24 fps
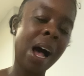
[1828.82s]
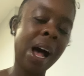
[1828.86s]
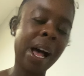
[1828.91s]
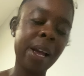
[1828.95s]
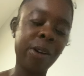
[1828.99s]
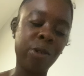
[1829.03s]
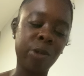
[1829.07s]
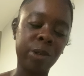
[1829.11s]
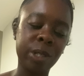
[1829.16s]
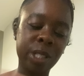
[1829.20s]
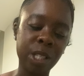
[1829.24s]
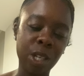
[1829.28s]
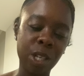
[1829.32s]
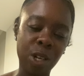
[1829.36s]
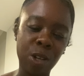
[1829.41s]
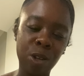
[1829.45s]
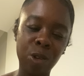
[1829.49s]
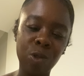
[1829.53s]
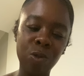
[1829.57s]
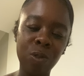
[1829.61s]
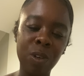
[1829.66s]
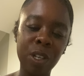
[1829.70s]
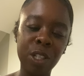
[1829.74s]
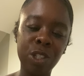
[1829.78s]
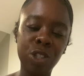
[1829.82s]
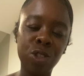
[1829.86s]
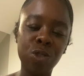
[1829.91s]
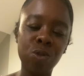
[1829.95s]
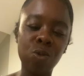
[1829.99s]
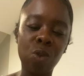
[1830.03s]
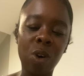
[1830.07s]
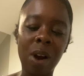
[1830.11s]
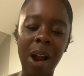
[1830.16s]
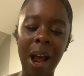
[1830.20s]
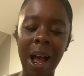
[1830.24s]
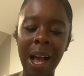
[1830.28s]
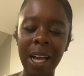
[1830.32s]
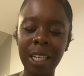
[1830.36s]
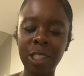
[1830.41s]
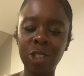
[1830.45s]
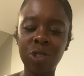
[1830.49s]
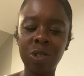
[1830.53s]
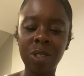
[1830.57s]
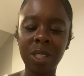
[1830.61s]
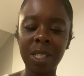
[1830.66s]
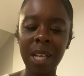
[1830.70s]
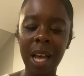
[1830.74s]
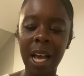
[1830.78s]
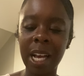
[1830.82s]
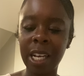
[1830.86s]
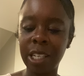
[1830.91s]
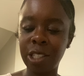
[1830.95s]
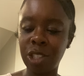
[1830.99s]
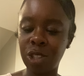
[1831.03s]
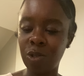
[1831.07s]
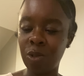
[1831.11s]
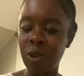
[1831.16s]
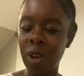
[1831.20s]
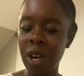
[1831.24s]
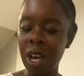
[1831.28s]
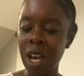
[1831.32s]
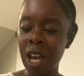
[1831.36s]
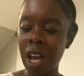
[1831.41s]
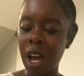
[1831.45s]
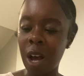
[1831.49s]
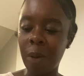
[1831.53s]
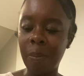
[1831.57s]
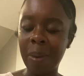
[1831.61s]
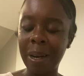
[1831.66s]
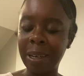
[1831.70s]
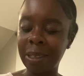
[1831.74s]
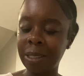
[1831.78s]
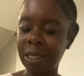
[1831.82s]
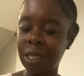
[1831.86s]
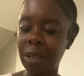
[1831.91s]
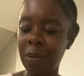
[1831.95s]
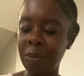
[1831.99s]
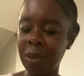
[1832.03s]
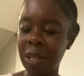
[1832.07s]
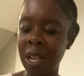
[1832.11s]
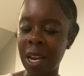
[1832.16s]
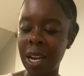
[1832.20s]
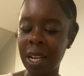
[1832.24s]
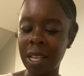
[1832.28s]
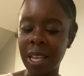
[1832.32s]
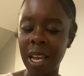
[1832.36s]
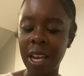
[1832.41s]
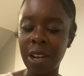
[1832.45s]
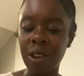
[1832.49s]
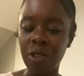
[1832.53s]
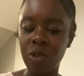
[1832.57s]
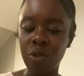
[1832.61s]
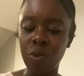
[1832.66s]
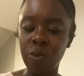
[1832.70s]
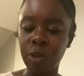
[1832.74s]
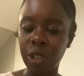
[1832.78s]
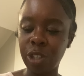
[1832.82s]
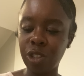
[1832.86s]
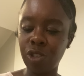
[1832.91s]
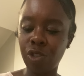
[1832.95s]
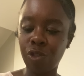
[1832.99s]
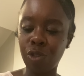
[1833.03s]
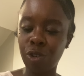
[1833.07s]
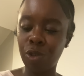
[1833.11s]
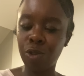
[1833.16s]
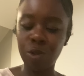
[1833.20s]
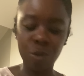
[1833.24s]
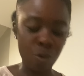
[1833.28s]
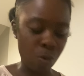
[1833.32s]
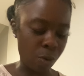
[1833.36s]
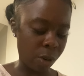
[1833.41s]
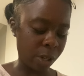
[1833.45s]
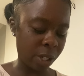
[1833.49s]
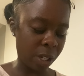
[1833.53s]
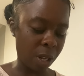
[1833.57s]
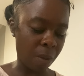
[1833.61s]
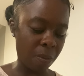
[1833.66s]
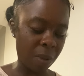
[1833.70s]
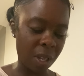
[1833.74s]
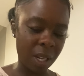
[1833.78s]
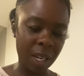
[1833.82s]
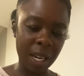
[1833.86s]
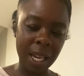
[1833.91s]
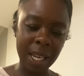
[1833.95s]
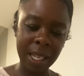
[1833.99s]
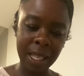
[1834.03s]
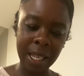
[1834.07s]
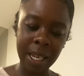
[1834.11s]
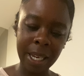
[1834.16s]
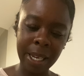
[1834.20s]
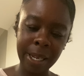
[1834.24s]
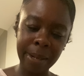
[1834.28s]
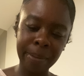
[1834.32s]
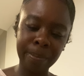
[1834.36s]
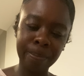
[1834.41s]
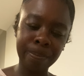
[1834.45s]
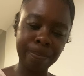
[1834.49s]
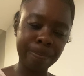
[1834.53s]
eye or secluded you or ostracized you about something that they knew was true or something like that.